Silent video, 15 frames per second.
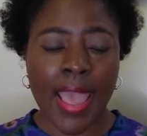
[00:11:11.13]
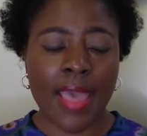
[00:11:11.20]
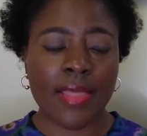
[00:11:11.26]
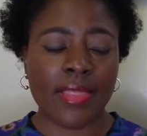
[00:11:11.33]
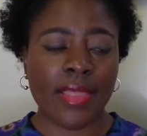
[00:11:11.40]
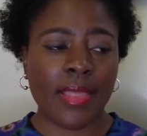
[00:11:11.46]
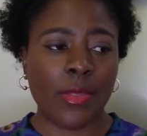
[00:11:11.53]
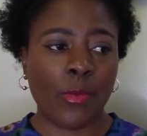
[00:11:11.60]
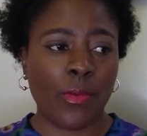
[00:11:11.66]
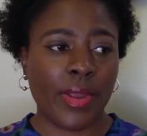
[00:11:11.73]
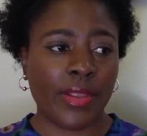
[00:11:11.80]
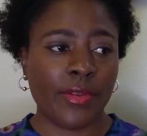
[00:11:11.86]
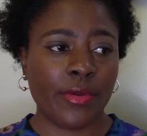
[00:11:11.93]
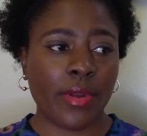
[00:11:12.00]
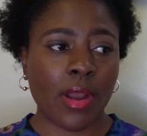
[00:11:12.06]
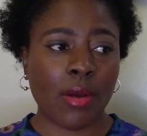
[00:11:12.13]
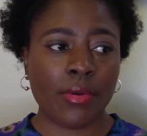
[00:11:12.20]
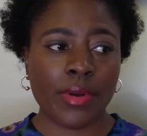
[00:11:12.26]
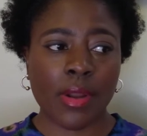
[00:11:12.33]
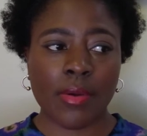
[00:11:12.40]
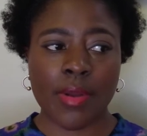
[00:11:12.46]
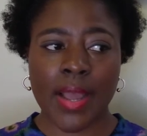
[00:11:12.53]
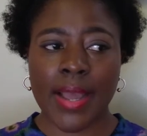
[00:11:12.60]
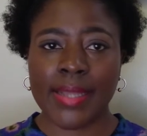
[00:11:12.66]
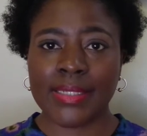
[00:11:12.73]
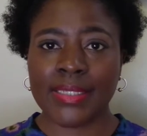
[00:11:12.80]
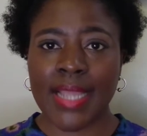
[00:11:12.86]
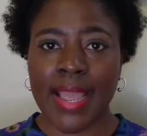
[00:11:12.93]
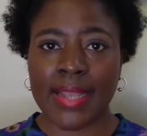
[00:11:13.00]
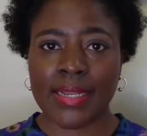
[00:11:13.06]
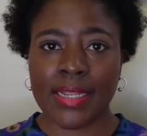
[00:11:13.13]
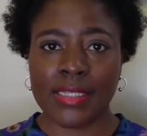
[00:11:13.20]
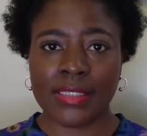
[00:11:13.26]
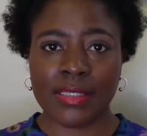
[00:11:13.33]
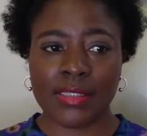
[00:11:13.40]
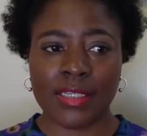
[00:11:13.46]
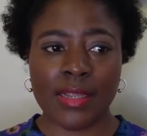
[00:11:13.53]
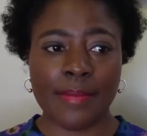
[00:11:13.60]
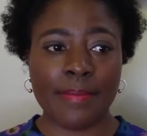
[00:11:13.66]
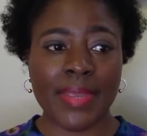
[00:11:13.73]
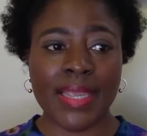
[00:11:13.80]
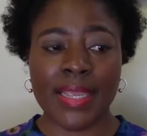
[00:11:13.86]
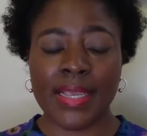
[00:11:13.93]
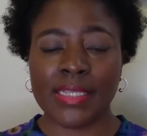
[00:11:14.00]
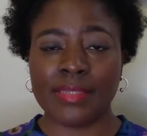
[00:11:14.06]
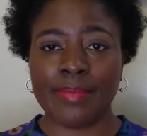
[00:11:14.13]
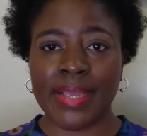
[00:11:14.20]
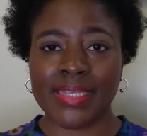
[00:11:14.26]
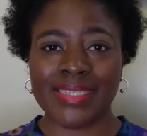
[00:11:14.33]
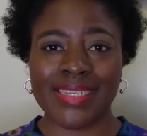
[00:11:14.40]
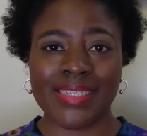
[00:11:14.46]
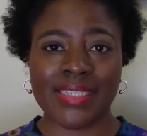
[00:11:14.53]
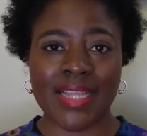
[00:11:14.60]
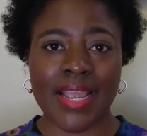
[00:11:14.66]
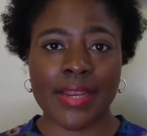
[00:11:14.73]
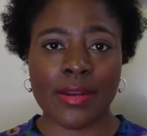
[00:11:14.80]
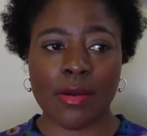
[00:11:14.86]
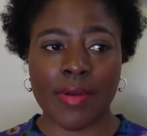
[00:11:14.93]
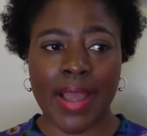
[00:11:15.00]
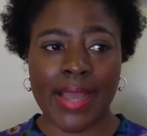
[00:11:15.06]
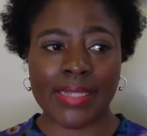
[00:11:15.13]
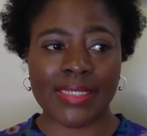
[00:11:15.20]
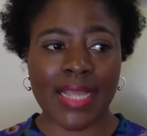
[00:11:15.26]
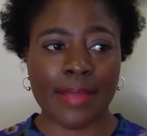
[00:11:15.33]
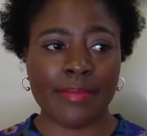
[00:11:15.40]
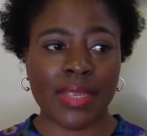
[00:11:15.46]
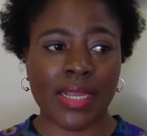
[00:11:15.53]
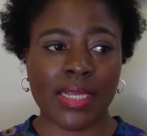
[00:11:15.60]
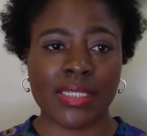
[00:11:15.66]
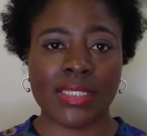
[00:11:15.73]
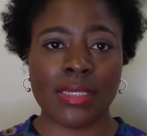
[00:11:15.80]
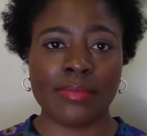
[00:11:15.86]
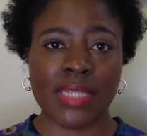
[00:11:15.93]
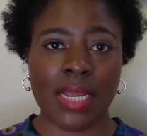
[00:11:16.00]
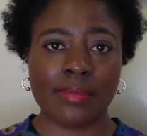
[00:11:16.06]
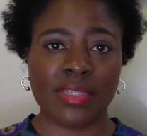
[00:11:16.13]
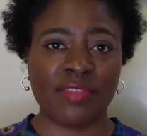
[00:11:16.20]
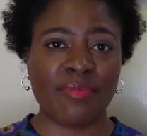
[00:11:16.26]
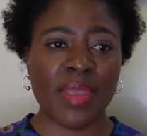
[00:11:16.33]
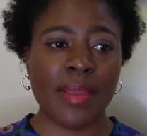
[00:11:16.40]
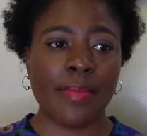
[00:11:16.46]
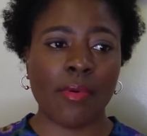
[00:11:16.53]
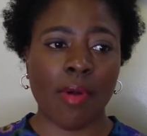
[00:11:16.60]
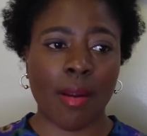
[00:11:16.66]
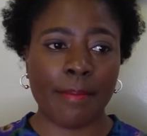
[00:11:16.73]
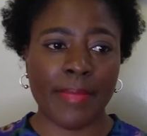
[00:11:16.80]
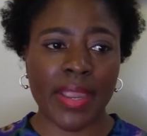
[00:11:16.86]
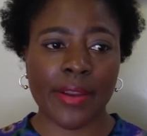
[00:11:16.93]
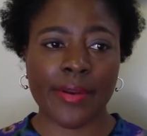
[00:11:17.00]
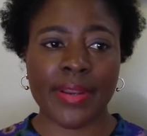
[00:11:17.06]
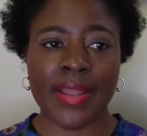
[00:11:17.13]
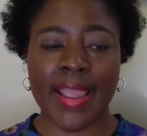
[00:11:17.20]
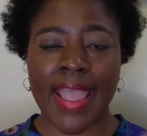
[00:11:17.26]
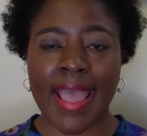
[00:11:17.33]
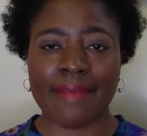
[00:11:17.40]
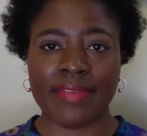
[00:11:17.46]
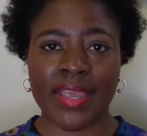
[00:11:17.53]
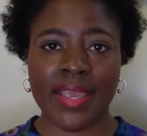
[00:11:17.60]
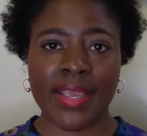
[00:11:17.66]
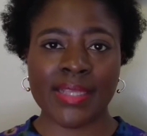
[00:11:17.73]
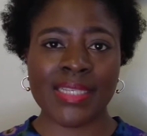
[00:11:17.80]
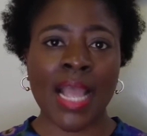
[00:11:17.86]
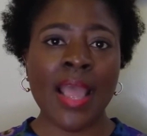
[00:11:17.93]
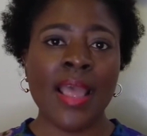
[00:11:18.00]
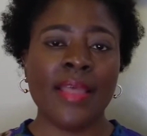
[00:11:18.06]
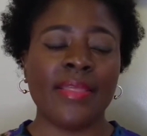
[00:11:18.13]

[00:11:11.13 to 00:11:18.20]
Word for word: And when you go no contact, it's to me, it's best to stay no contact because sometimes if people are married, they have kids,